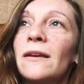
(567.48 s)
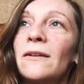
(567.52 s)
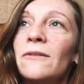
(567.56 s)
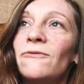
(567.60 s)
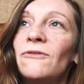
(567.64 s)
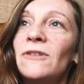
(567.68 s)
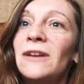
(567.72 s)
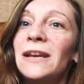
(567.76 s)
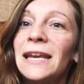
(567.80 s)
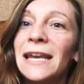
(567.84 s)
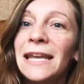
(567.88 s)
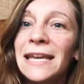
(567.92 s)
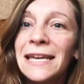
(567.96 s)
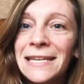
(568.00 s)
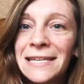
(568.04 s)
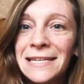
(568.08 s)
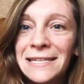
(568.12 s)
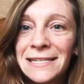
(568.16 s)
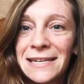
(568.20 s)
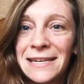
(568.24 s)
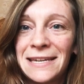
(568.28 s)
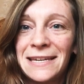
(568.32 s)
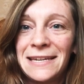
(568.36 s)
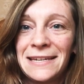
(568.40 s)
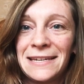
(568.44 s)

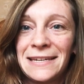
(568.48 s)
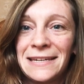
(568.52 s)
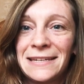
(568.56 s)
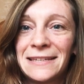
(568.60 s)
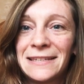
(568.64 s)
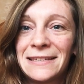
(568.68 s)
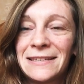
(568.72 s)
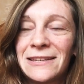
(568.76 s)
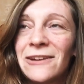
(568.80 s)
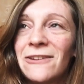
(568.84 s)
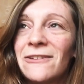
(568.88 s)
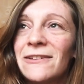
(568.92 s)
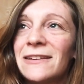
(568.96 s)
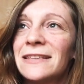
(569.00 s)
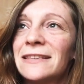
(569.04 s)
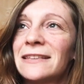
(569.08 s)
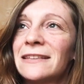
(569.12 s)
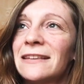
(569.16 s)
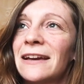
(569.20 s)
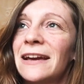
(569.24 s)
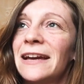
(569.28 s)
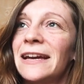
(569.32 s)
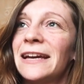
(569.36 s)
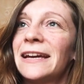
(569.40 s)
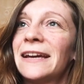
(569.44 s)
releasing, so it's
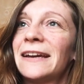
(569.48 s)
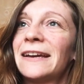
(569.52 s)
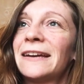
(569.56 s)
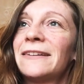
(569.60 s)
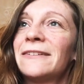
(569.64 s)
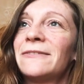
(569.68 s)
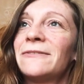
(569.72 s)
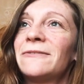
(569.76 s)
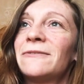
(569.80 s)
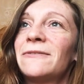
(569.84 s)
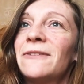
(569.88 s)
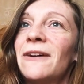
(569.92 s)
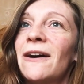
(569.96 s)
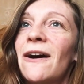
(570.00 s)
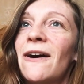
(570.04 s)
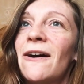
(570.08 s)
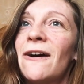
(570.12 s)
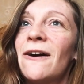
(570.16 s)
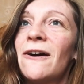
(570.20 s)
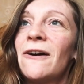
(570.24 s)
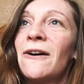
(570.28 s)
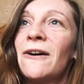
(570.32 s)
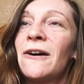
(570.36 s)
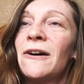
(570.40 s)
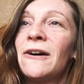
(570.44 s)
like
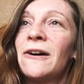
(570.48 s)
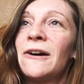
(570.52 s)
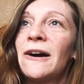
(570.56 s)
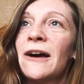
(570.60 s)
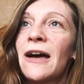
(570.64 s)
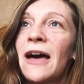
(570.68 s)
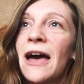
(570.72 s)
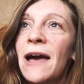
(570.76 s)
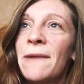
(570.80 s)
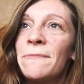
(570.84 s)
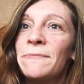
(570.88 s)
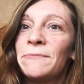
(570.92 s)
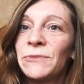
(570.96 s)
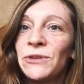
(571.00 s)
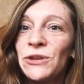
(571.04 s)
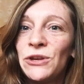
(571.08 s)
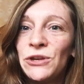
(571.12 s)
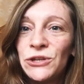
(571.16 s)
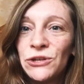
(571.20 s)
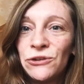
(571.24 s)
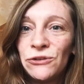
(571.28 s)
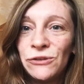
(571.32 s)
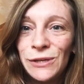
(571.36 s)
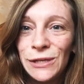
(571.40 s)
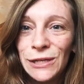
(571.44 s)
our
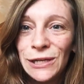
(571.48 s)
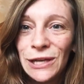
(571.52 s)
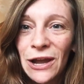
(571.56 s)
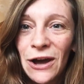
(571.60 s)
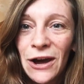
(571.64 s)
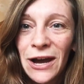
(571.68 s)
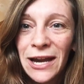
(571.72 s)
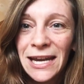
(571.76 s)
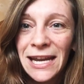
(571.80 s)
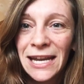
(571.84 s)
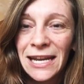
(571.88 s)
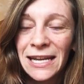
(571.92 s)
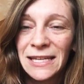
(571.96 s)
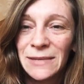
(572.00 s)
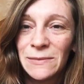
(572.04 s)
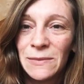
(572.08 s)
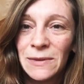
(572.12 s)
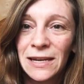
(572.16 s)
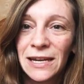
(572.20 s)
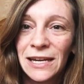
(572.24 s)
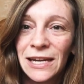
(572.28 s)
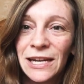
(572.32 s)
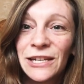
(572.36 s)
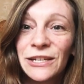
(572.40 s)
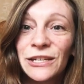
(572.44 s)
uterine lining is
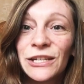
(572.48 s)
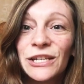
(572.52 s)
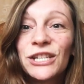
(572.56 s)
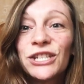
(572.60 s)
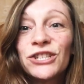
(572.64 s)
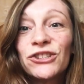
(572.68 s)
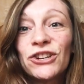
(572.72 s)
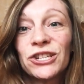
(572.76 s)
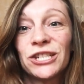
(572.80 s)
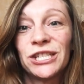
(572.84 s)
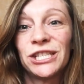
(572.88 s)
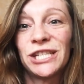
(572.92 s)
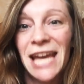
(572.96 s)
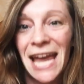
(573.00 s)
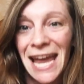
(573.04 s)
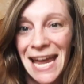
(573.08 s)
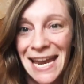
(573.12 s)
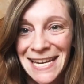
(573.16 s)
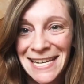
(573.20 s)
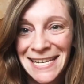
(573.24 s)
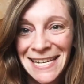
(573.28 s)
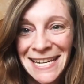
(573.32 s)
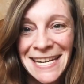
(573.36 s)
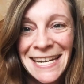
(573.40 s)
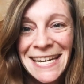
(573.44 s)
beginning to
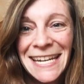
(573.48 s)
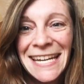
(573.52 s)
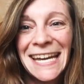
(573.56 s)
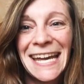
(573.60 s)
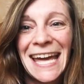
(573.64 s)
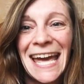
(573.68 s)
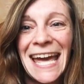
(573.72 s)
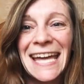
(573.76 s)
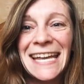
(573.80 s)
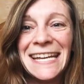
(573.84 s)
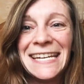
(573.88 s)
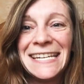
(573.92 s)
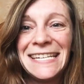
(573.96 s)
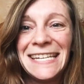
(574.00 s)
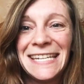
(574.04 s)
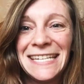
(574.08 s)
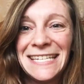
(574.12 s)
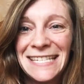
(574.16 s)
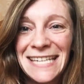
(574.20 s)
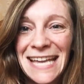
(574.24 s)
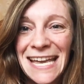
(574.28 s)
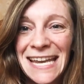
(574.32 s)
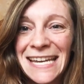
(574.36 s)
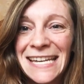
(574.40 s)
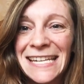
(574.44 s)
shed and
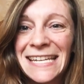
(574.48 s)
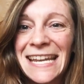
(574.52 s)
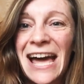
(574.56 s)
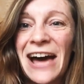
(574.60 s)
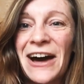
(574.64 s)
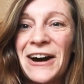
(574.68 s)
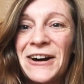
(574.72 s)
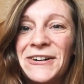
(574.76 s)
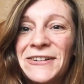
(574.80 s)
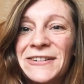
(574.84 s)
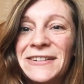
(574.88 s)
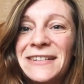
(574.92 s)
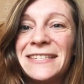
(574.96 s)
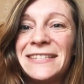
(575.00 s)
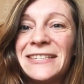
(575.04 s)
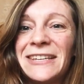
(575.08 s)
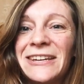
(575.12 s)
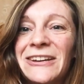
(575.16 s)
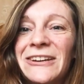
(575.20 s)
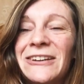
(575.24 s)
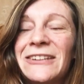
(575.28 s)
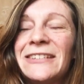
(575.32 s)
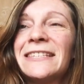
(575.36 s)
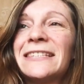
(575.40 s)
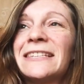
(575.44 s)
descend down. So
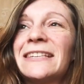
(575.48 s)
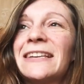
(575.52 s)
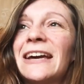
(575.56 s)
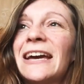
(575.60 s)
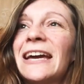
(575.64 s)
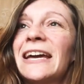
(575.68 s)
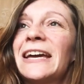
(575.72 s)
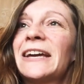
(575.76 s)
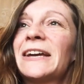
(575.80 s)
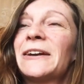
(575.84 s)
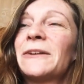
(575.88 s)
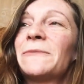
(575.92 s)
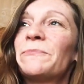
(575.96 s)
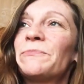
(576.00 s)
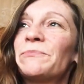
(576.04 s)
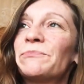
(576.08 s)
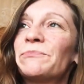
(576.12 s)
it's like